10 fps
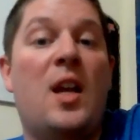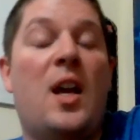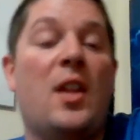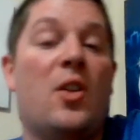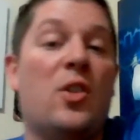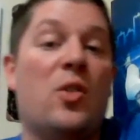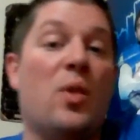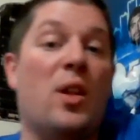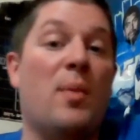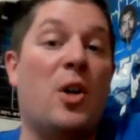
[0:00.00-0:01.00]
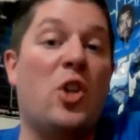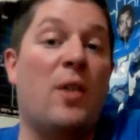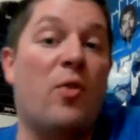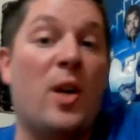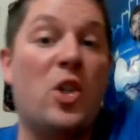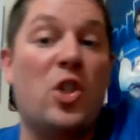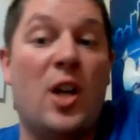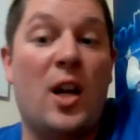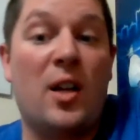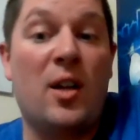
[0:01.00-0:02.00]
And there isn't really much information
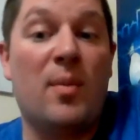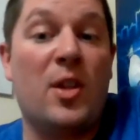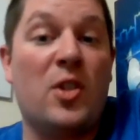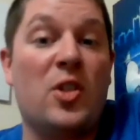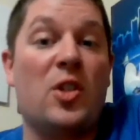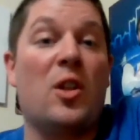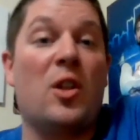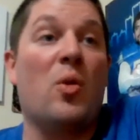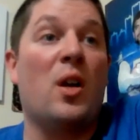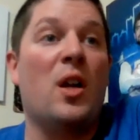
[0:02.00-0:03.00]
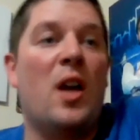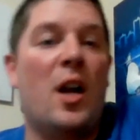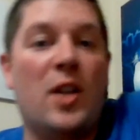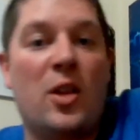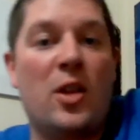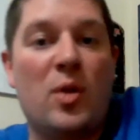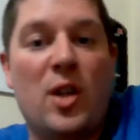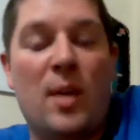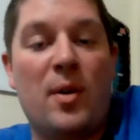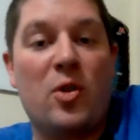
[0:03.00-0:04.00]
on him, but this is a day 3
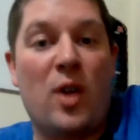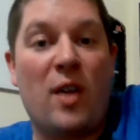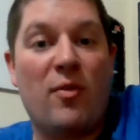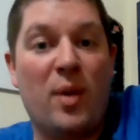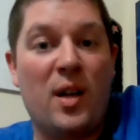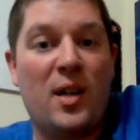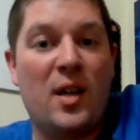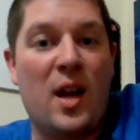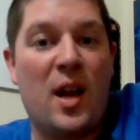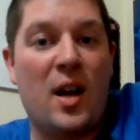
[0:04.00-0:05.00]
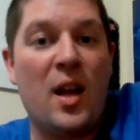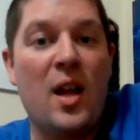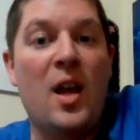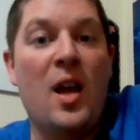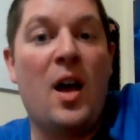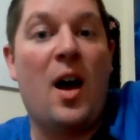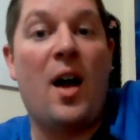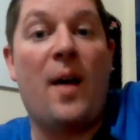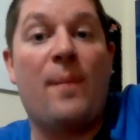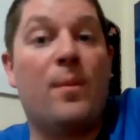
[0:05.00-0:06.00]
type of draft pick. And
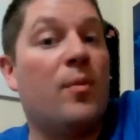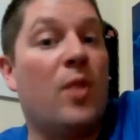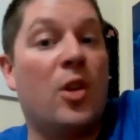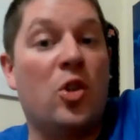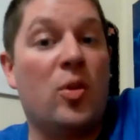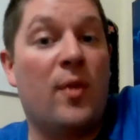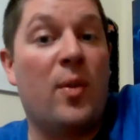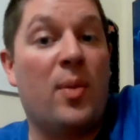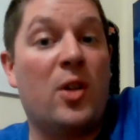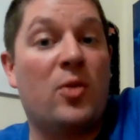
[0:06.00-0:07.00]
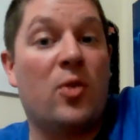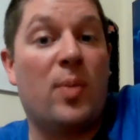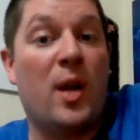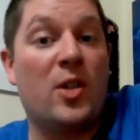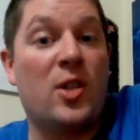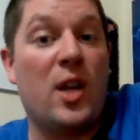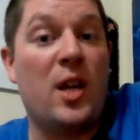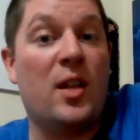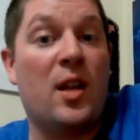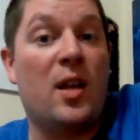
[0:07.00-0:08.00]
I assume if he plays for Penn
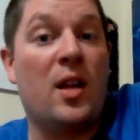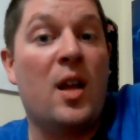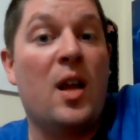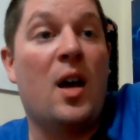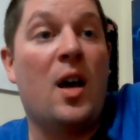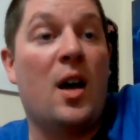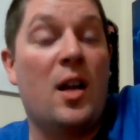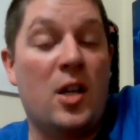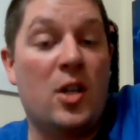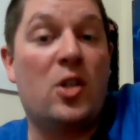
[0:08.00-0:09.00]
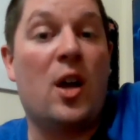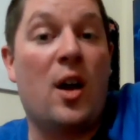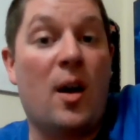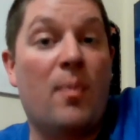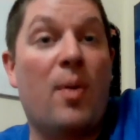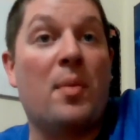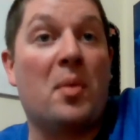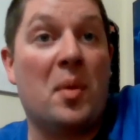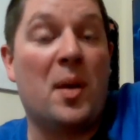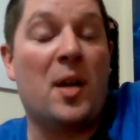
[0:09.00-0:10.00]
State, then he's
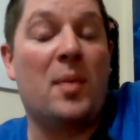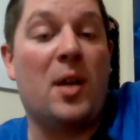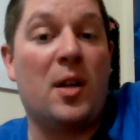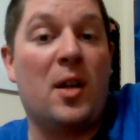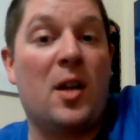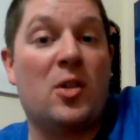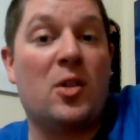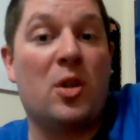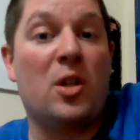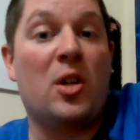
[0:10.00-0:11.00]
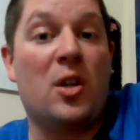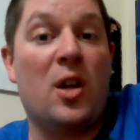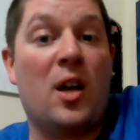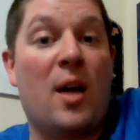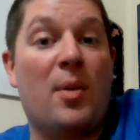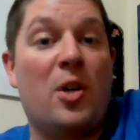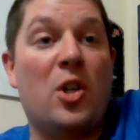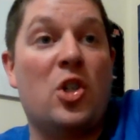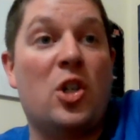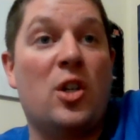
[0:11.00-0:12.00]
probably played against some really good
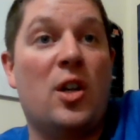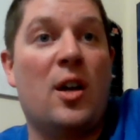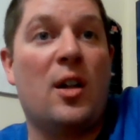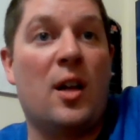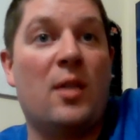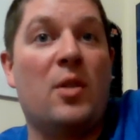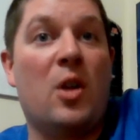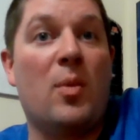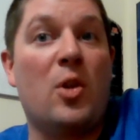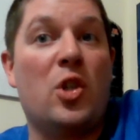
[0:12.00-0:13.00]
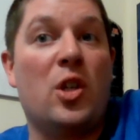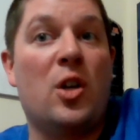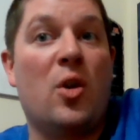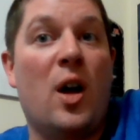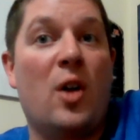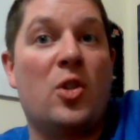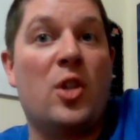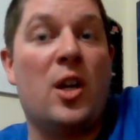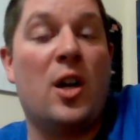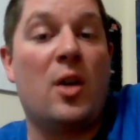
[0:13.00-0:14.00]
competition, like, Michigan, Ohio
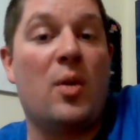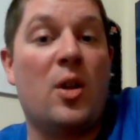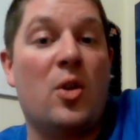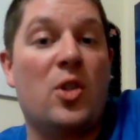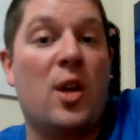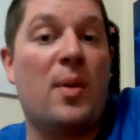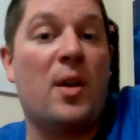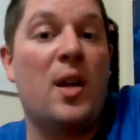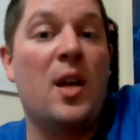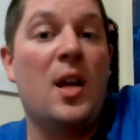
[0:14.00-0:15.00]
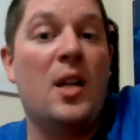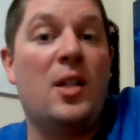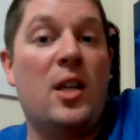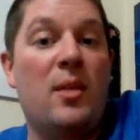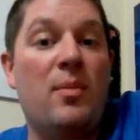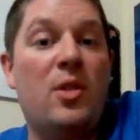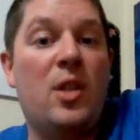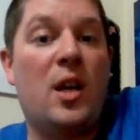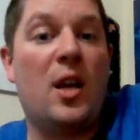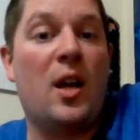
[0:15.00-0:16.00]
State, Iowa, those type of teams.
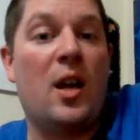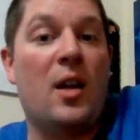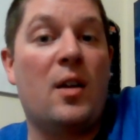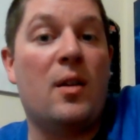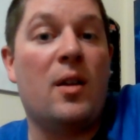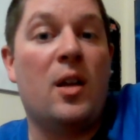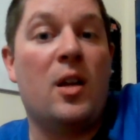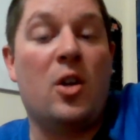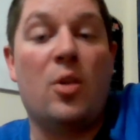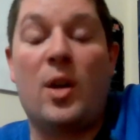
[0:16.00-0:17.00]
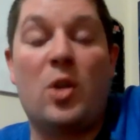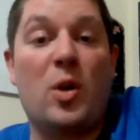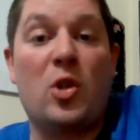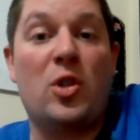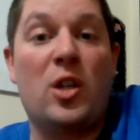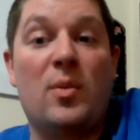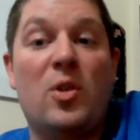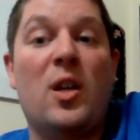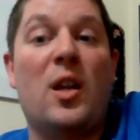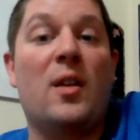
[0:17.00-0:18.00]
And he could be a special
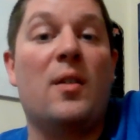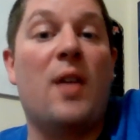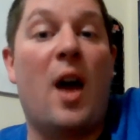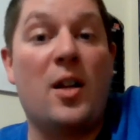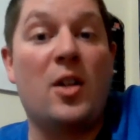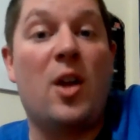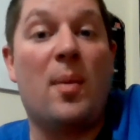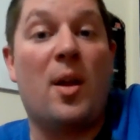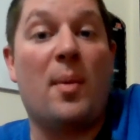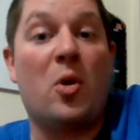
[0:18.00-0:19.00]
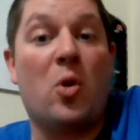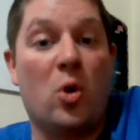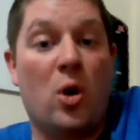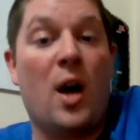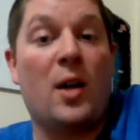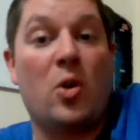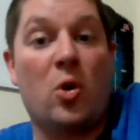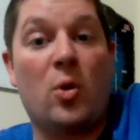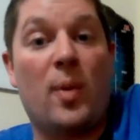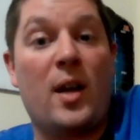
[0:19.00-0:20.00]
teamer. And I did double up on
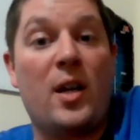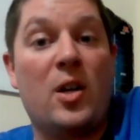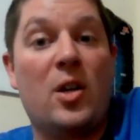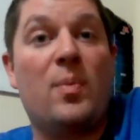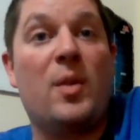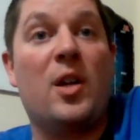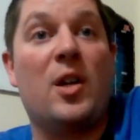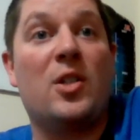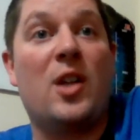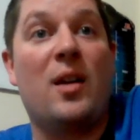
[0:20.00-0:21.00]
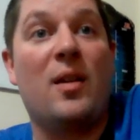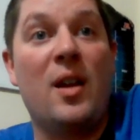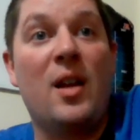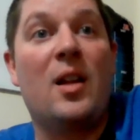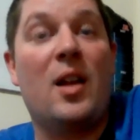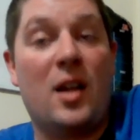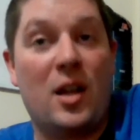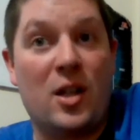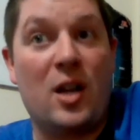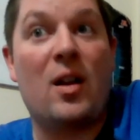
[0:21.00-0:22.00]
cornerback here because like I
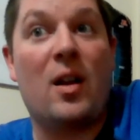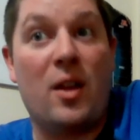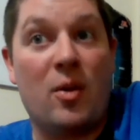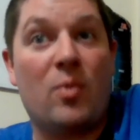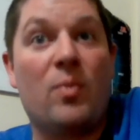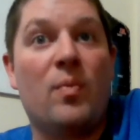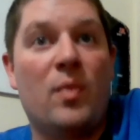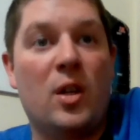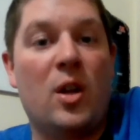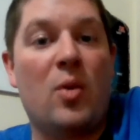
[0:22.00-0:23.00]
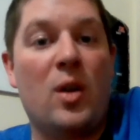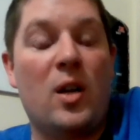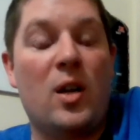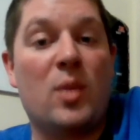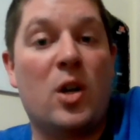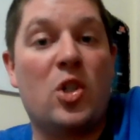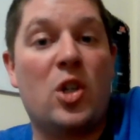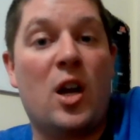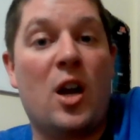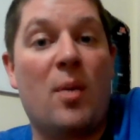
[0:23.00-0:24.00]
said, I think, we need as much
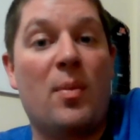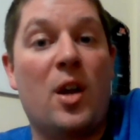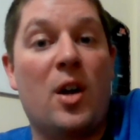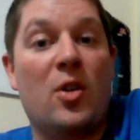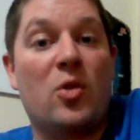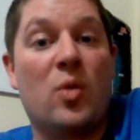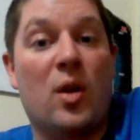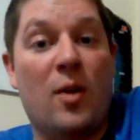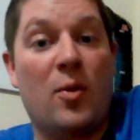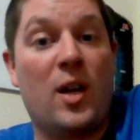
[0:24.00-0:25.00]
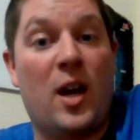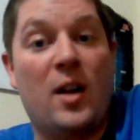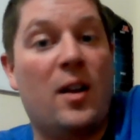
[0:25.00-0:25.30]
help there as we can.